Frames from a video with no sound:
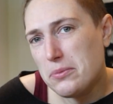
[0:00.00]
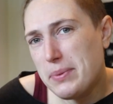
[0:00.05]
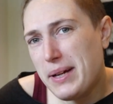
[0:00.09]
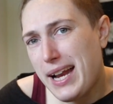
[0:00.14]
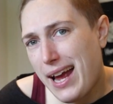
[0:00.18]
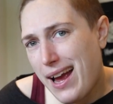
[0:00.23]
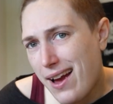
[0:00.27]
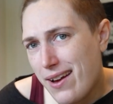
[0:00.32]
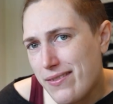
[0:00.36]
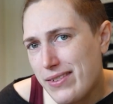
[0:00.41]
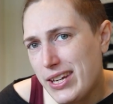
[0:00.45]
bit
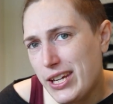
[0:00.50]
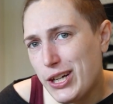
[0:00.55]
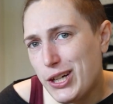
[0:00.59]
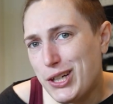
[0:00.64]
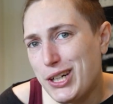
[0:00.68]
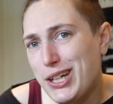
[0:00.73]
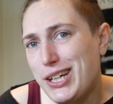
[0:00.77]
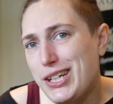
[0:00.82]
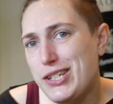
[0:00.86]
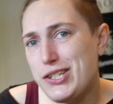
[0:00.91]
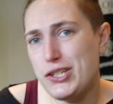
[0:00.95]

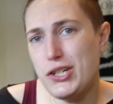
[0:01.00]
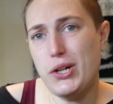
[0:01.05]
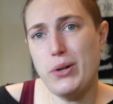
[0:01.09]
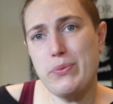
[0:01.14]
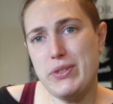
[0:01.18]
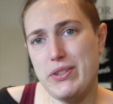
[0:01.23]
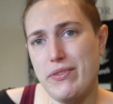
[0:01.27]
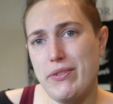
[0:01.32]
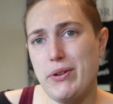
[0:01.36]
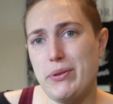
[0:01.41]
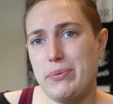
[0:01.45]
heavier in
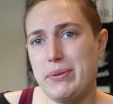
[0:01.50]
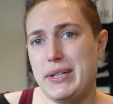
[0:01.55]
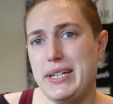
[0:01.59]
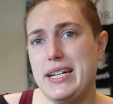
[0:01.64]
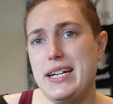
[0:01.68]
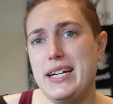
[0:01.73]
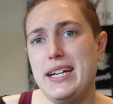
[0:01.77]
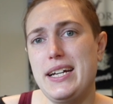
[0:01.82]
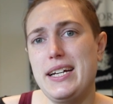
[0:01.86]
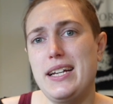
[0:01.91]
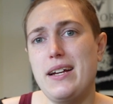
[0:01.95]
terms of a
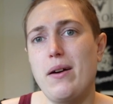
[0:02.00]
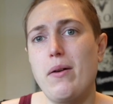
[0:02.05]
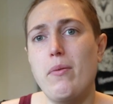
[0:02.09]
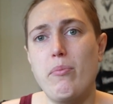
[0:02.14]
read,